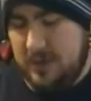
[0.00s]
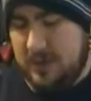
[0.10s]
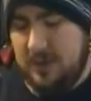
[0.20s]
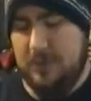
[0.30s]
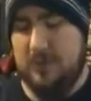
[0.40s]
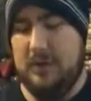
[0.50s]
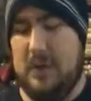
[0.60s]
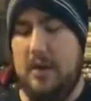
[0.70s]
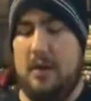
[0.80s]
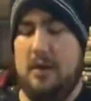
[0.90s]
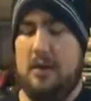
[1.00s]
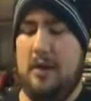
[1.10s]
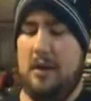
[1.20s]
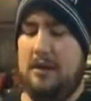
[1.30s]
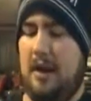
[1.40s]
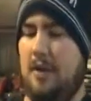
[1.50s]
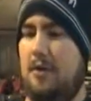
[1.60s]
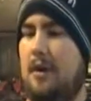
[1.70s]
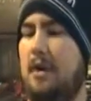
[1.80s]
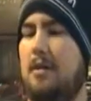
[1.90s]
Now this one's got a tear in it.